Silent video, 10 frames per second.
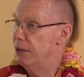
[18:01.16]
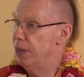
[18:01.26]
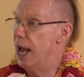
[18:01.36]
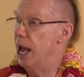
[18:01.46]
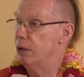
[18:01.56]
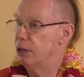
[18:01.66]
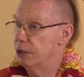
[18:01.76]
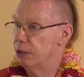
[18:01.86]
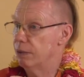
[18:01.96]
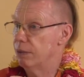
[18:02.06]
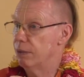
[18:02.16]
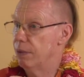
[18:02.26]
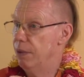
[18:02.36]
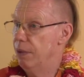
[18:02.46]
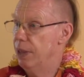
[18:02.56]
the house.
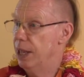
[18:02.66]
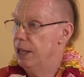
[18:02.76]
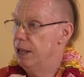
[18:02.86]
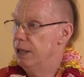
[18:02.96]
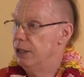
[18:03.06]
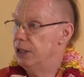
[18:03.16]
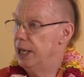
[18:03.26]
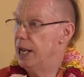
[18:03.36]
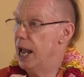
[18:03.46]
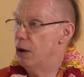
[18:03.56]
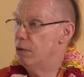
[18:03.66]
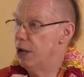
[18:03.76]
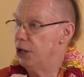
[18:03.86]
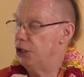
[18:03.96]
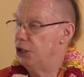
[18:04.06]
See how
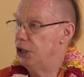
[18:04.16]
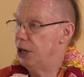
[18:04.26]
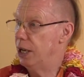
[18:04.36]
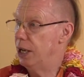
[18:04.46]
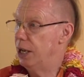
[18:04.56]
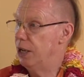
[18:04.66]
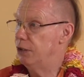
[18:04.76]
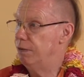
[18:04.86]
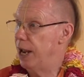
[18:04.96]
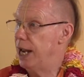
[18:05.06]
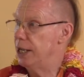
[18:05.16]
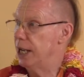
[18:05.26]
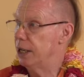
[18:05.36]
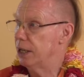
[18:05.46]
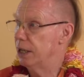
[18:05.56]
rich is
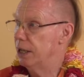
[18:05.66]
Vedic